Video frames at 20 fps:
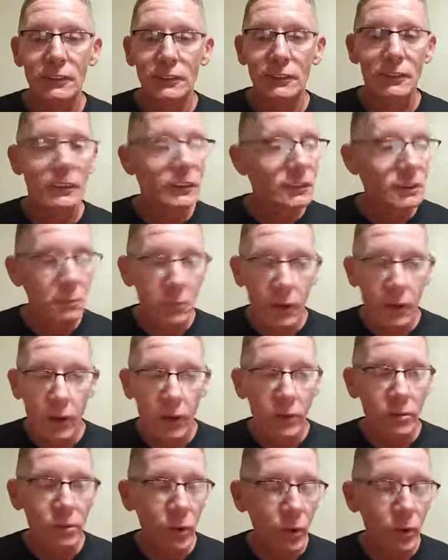get the
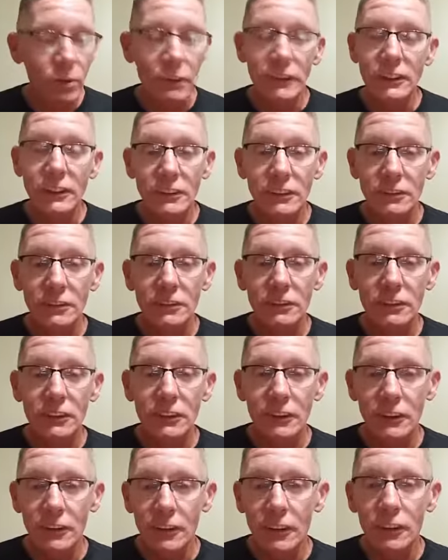ball rolling and
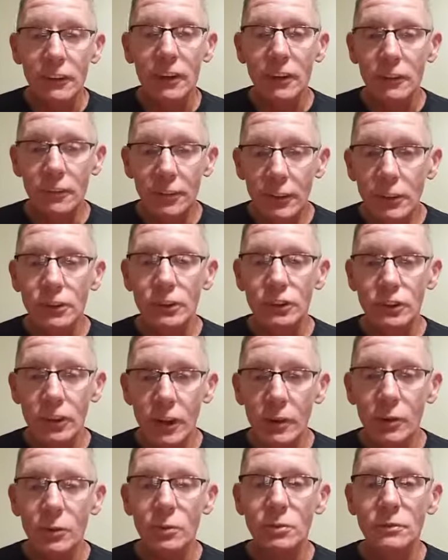get on our first
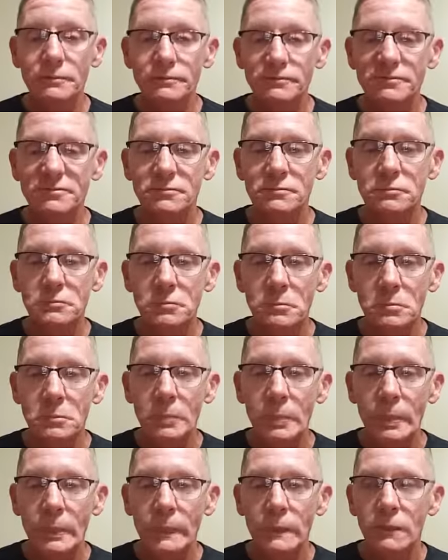show
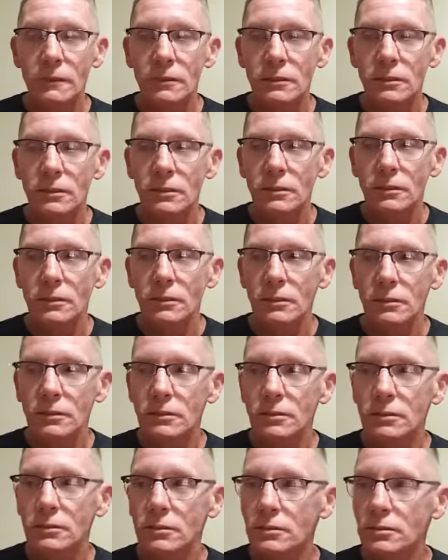like when it comes
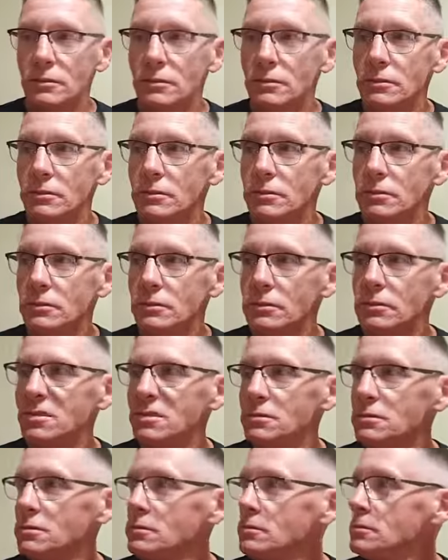to murder, like
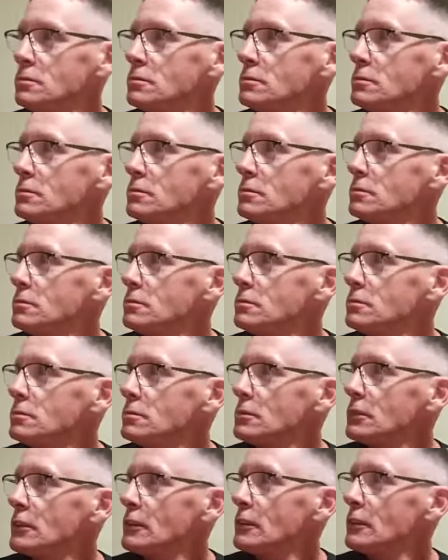accused or
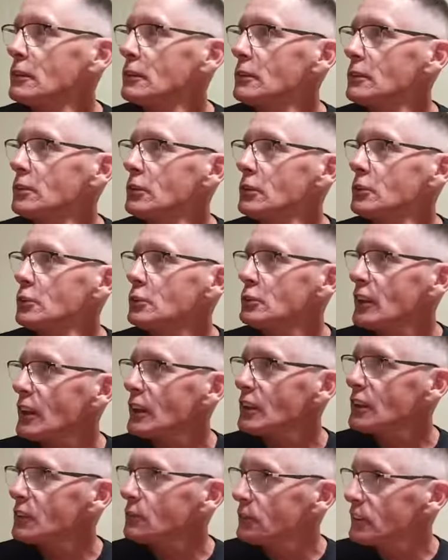arrested. Did you say
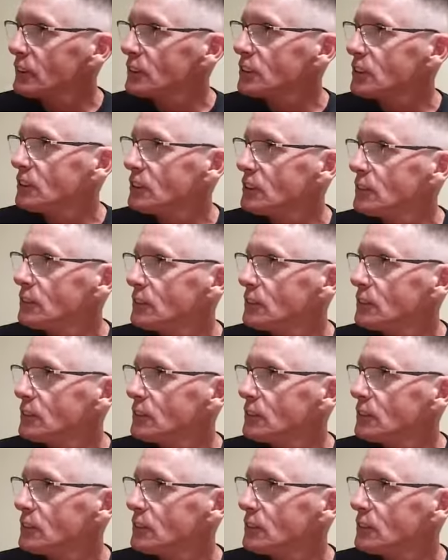convicted?